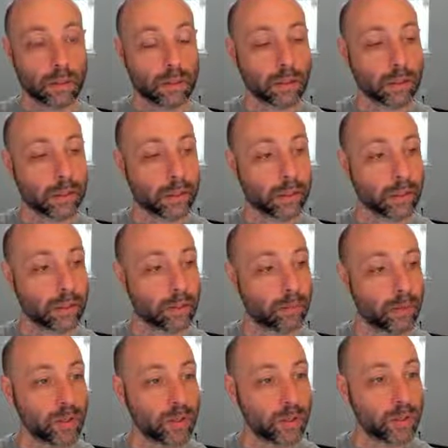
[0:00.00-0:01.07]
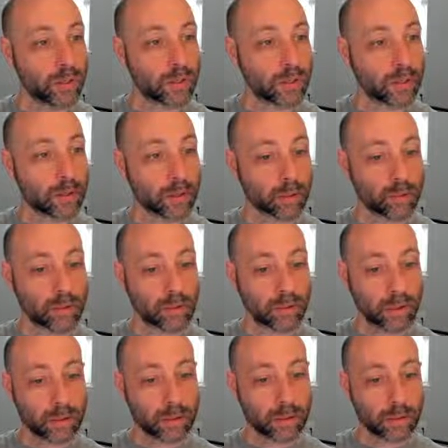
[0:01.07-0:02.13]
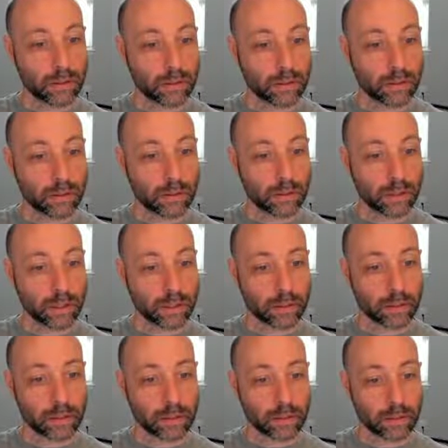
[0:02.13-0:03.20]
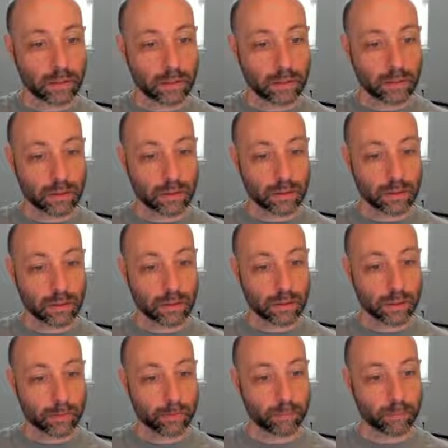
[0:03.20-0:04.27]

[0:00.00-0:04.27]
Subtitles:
And did we use it inside our component? Yes. Yep.